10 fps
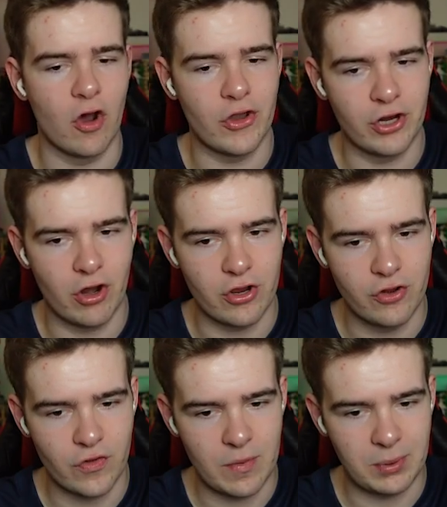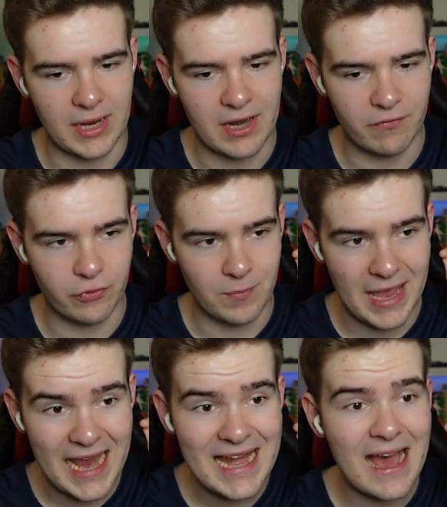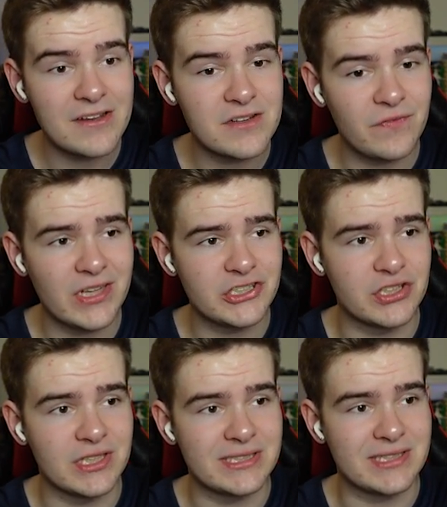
gone and got another player from in our division this